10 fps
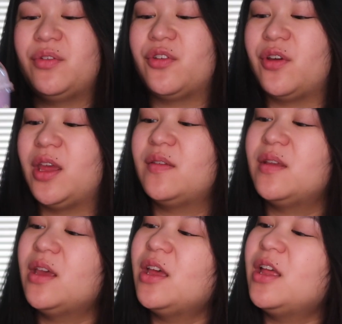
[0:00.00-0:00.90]
Degrees.
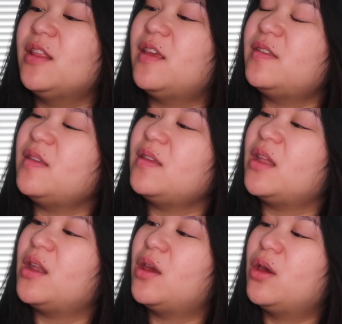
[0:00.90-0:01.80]
This is
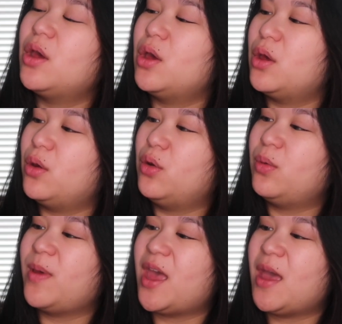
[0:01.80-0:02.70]
an
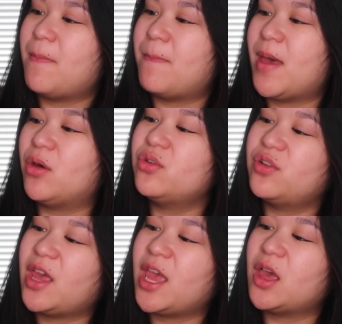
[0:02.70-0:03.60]
ube
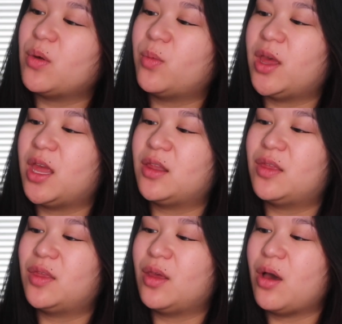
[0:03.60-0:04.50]
milkshake with
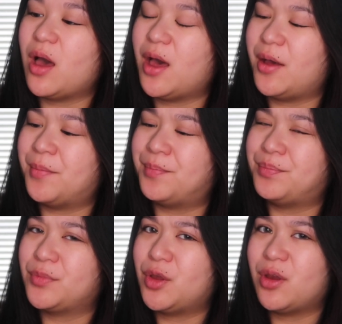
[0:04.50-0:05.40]

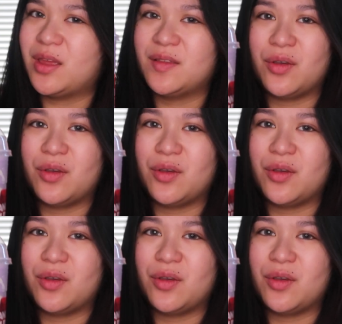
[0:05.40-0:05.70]
um, cookies